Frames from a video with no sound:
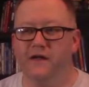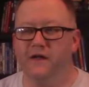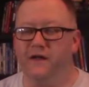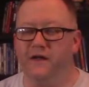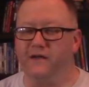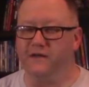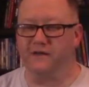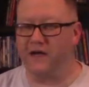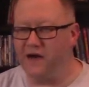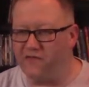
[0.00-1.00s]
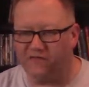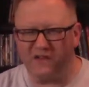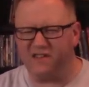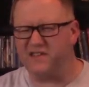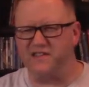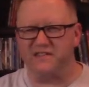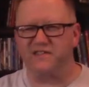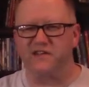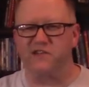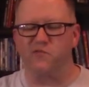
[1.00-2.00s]
in kind of this
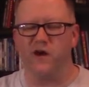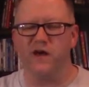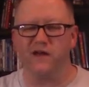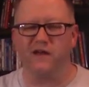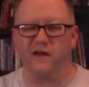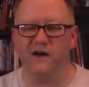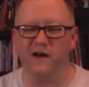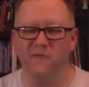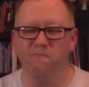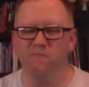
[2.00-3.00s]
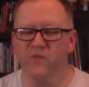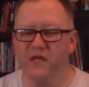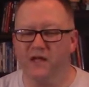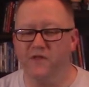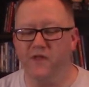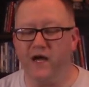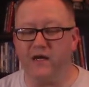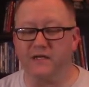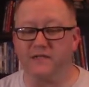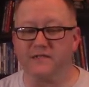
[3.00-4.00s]
conceited way
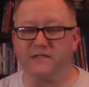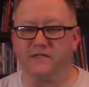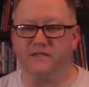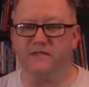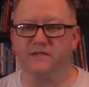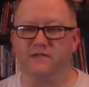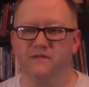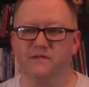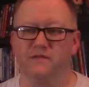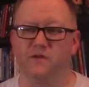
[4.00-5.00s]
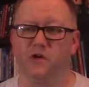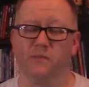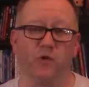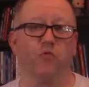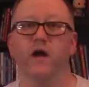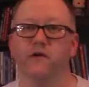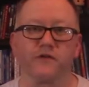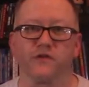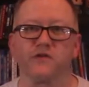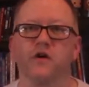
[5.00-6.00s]
that is going to be
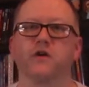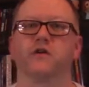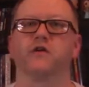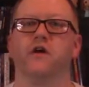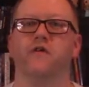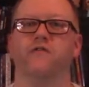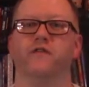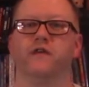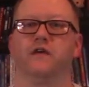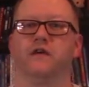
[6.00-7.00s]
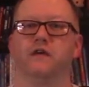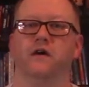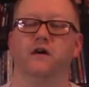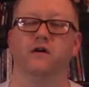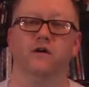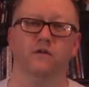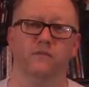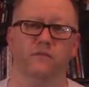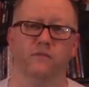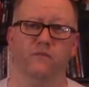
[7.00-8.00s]
wearing the target of the
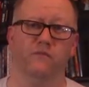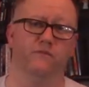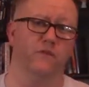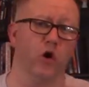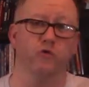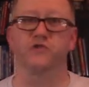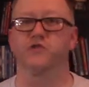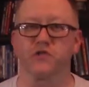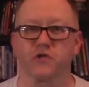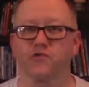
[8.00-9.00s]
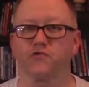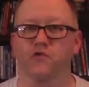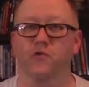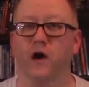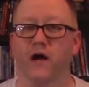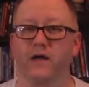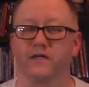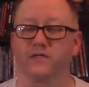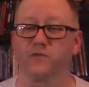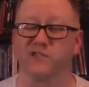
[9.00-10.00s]
Ocean's crew
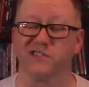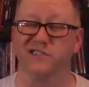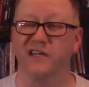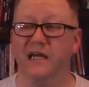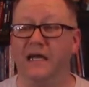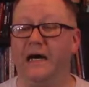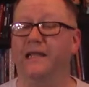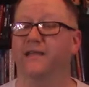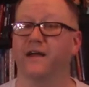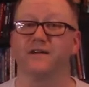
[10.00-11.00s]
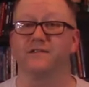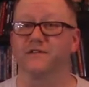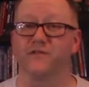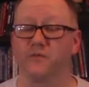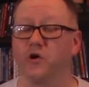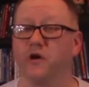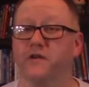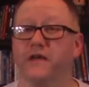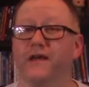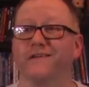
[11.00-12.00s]
heist, which is a necklace from
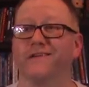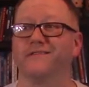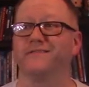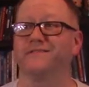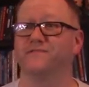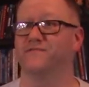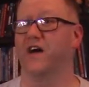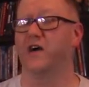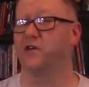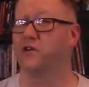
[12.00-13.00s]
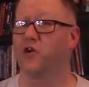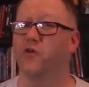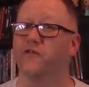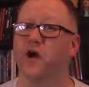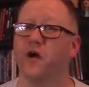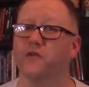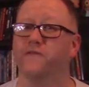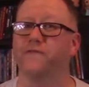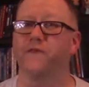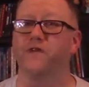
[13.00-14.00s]
Cartier that is valued at over
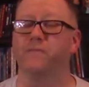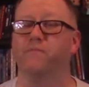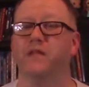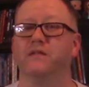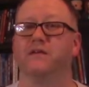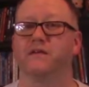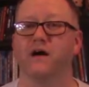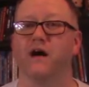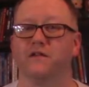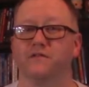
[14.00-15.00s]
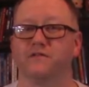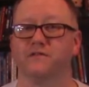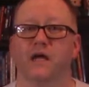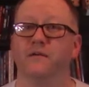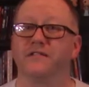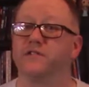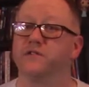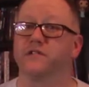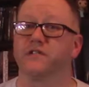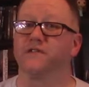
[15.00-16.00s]
$150 million. I mean,
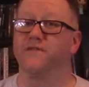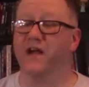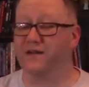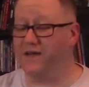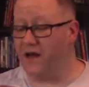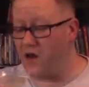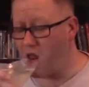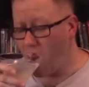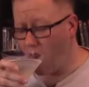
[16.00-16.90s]
seriously, the fact that